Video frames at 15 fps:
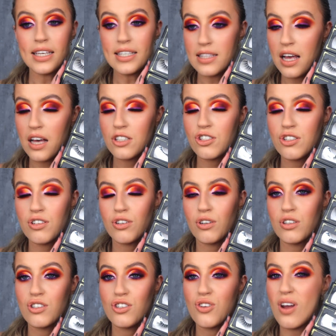These lashes are
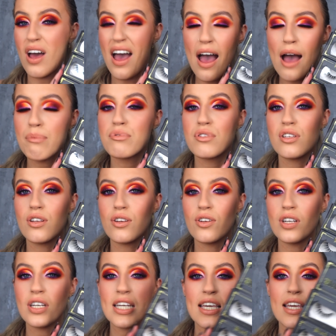going to suit
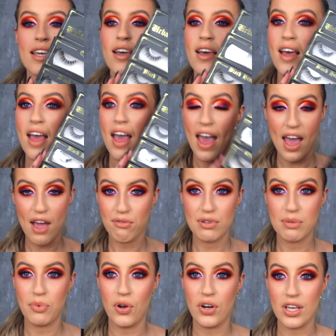absolutely
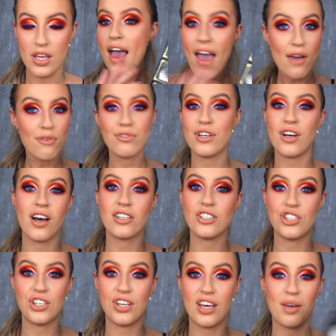everybody, every eye
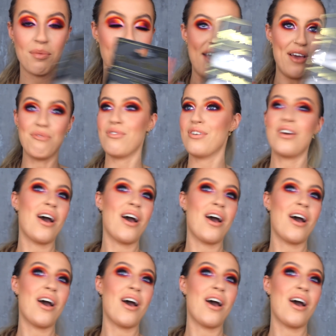shape, every